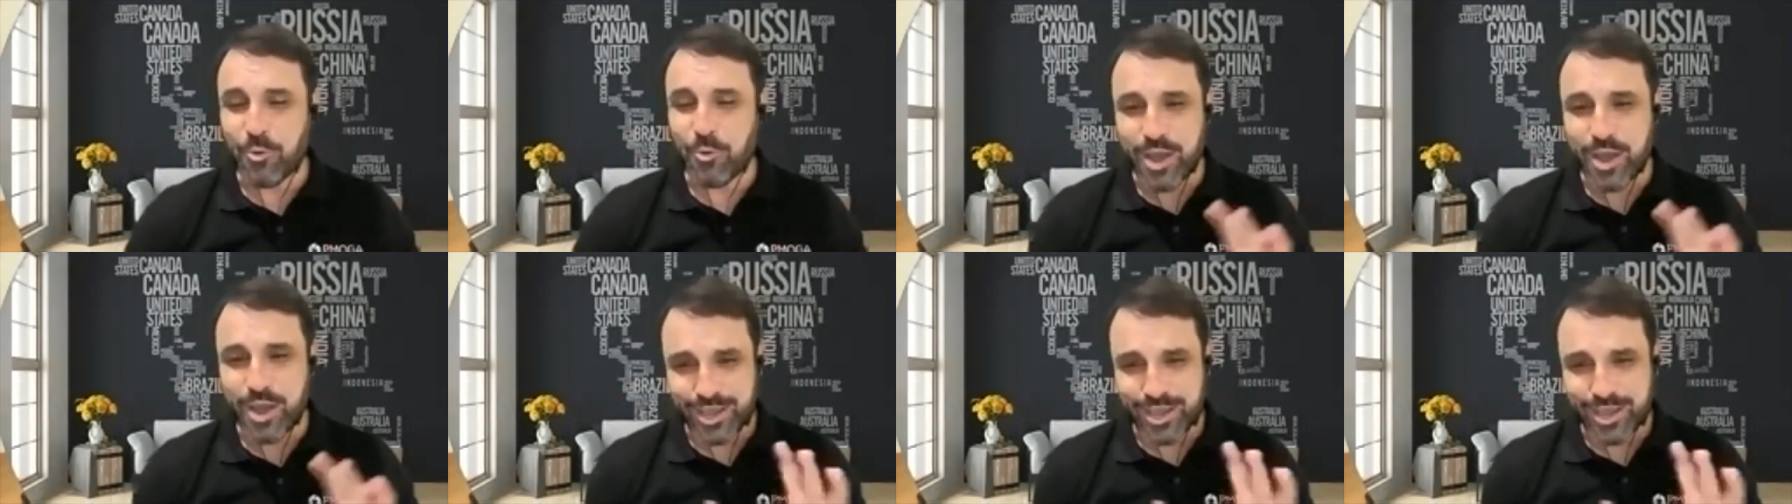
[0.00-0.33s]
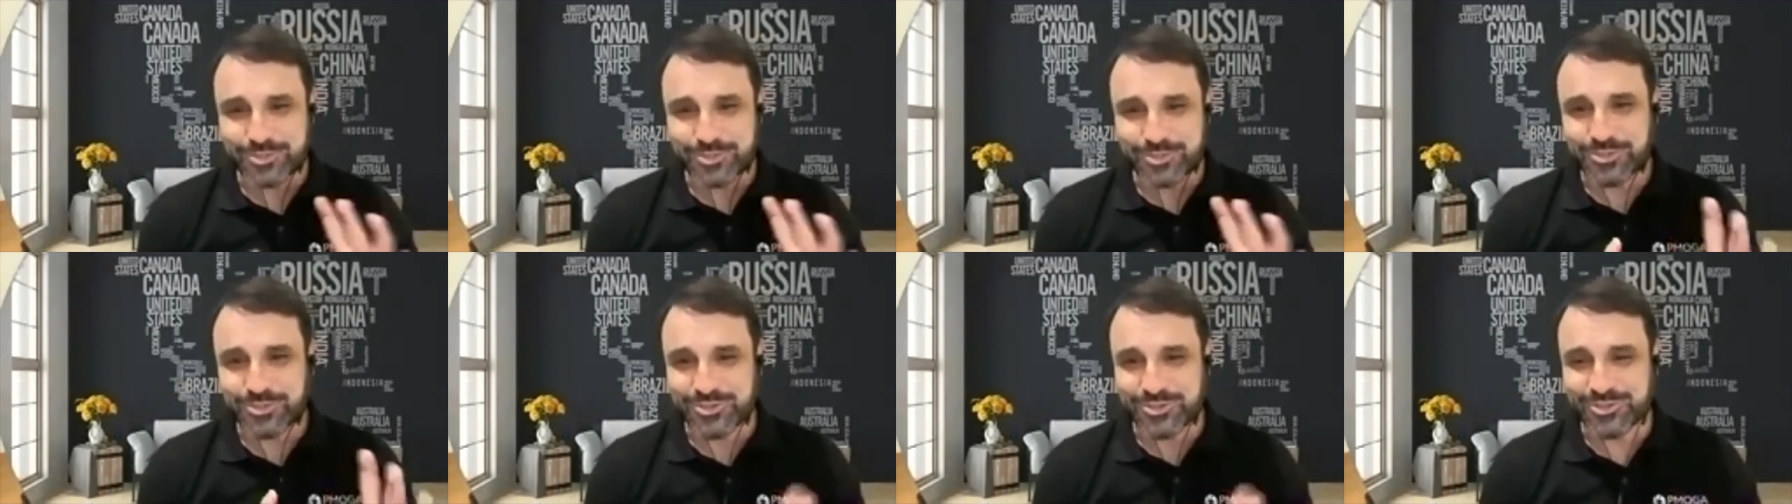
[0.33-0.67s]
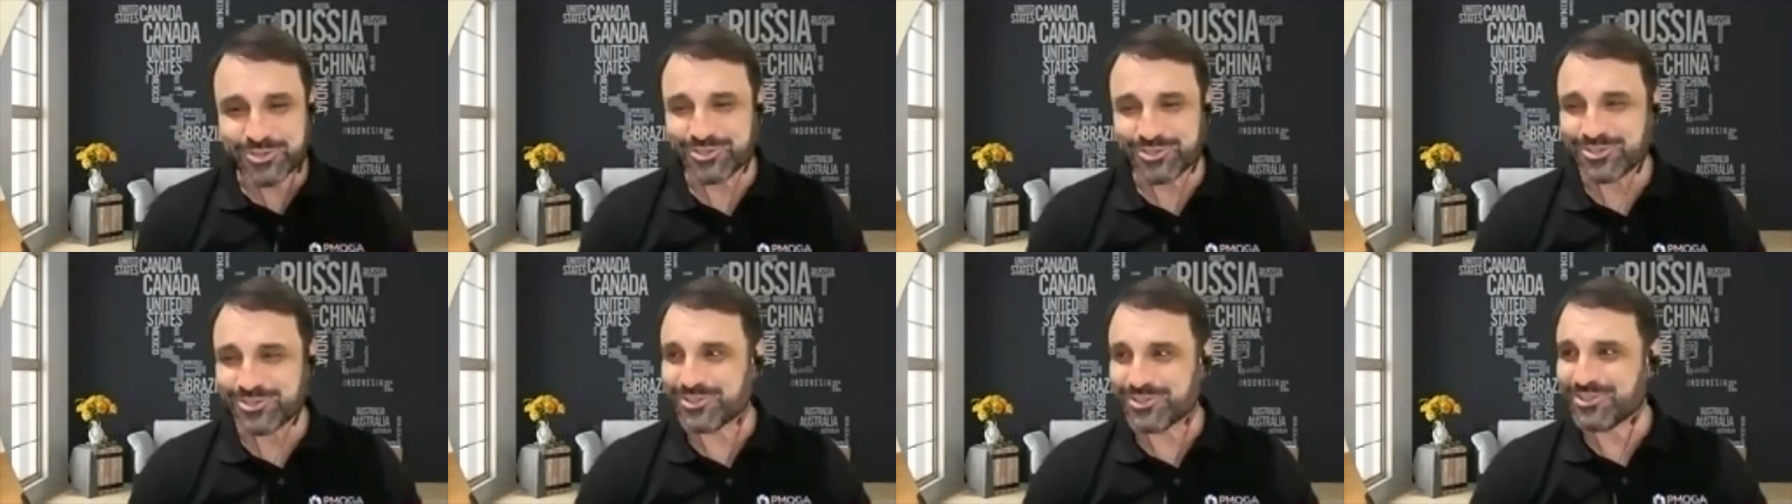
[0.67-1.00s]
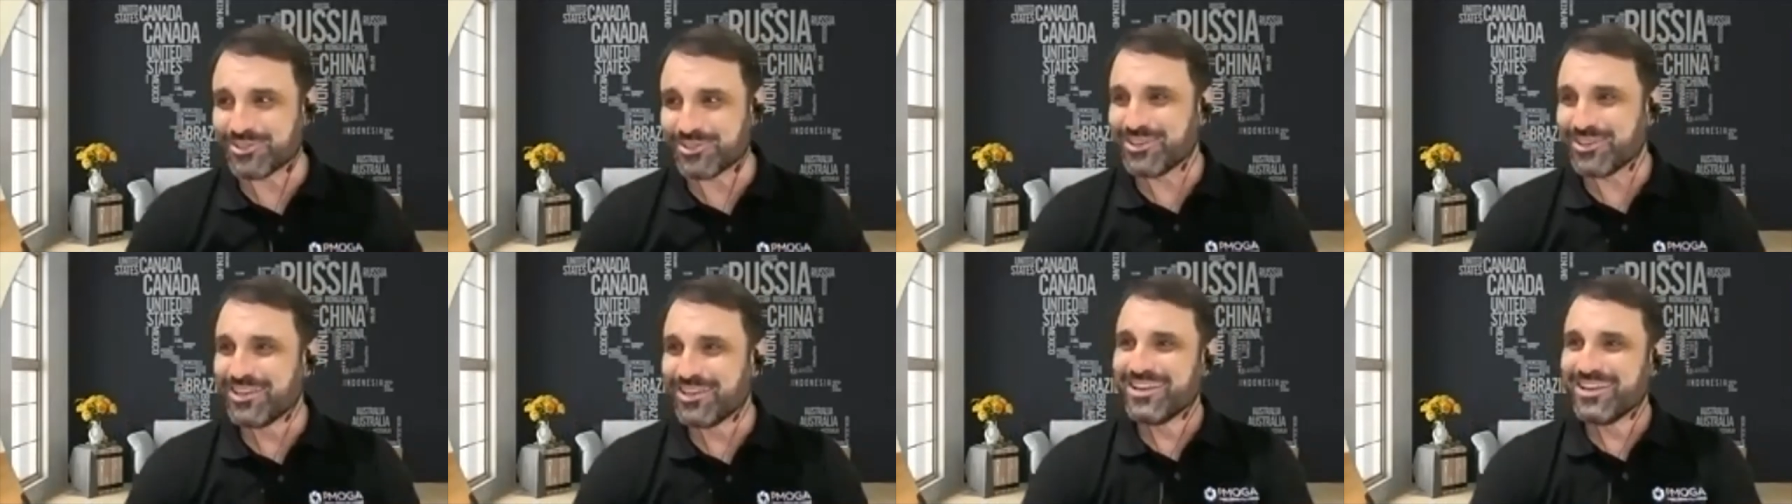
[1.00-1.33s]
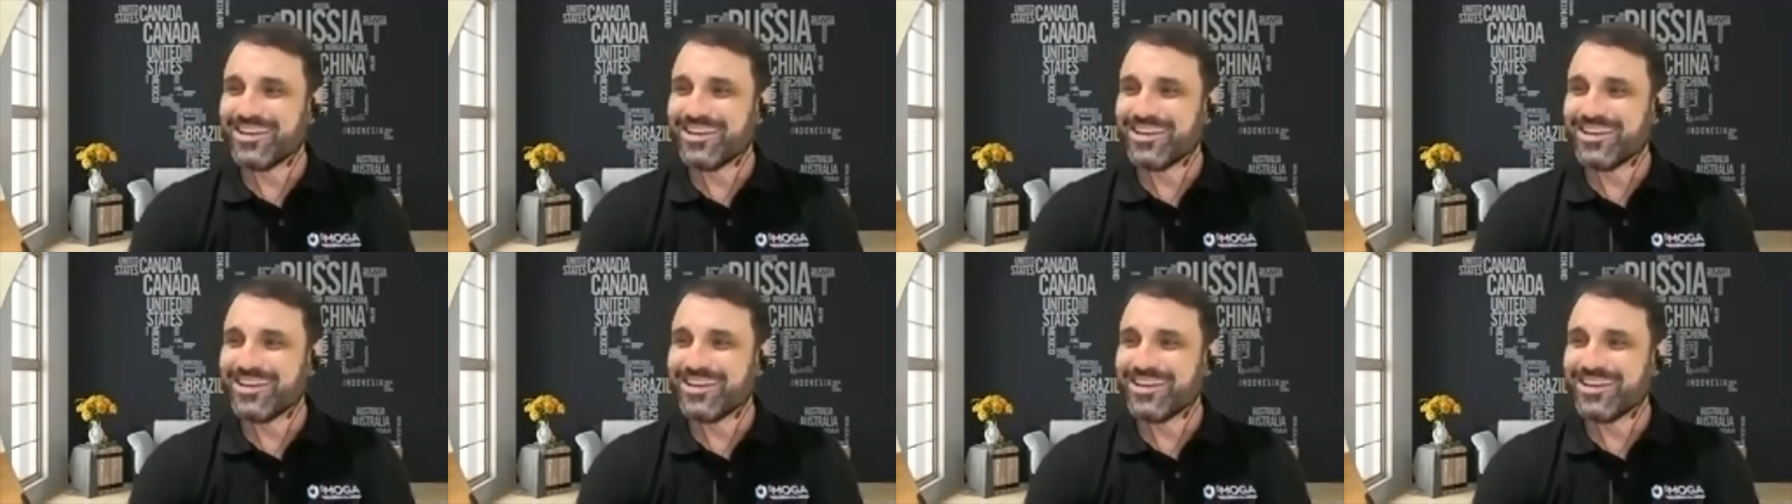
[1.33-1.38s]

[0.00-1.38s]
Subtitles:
a way to